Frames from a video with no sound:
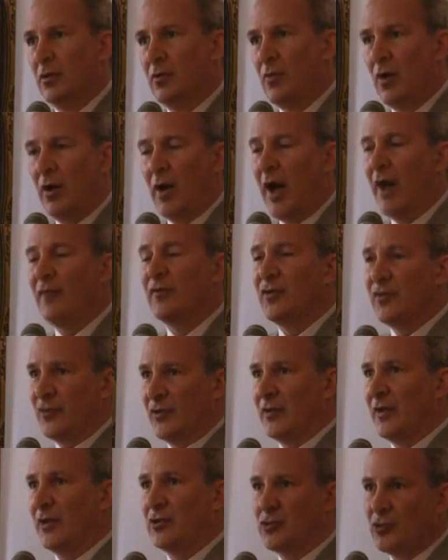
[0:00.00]
Well,
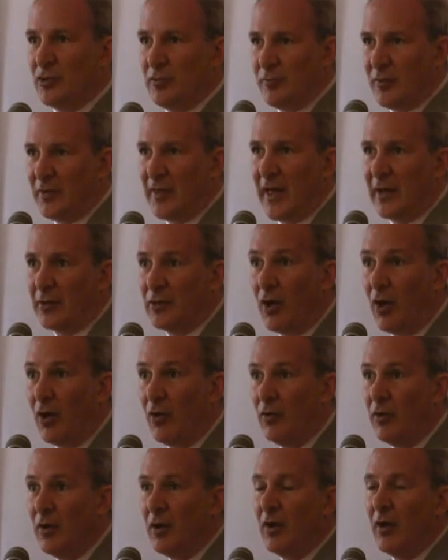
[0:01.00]
obviously they shouldn't be that
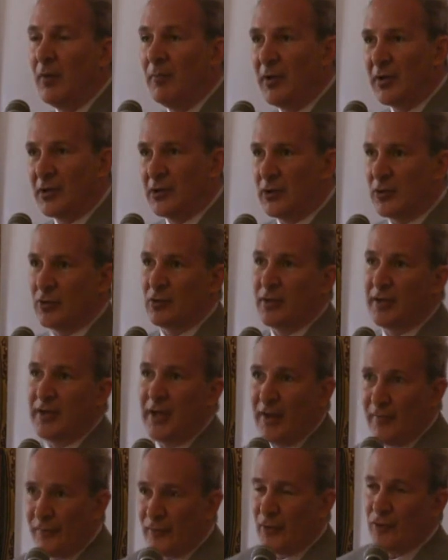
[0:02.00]
low. But
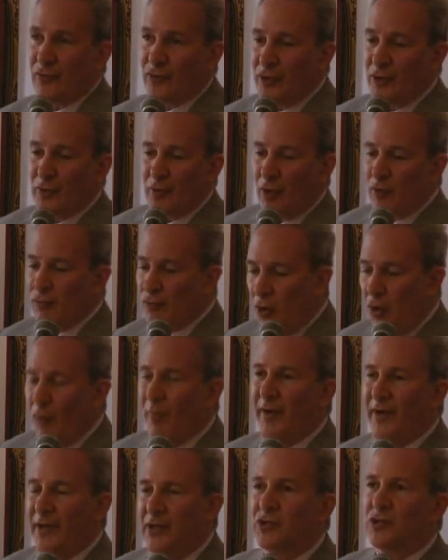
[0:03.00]
clearly, if they're 0,
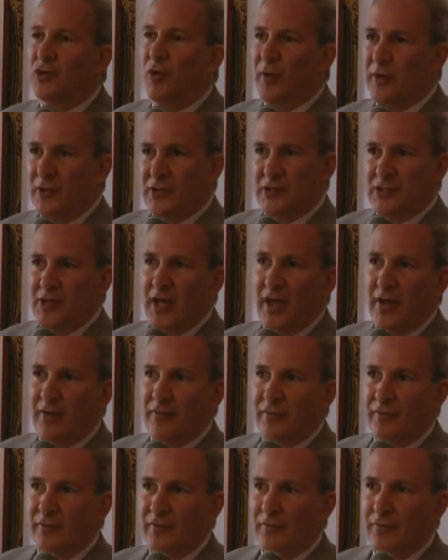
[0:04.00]
nobody is going to
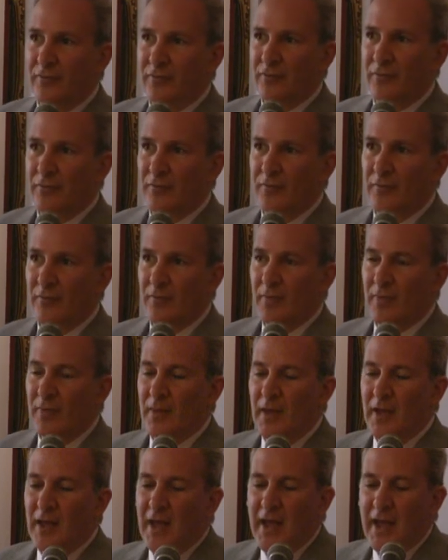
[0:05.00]
save.
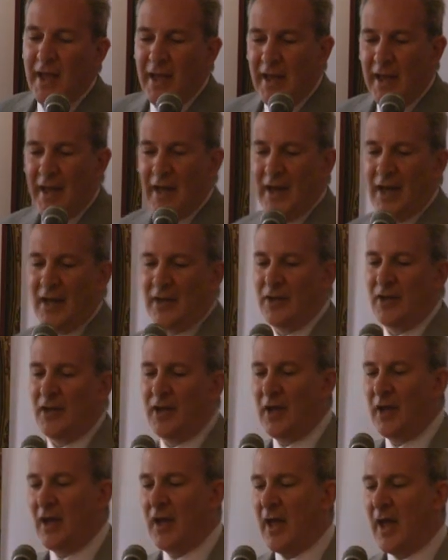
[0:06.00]

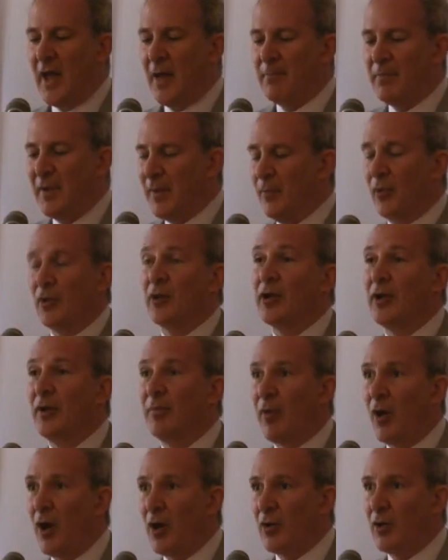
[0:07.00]
And people are going
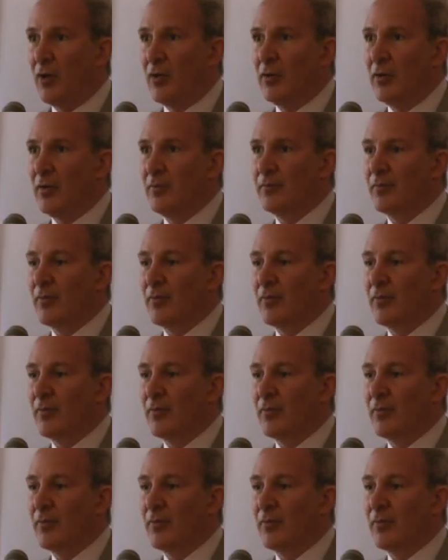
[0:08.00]
to borrow.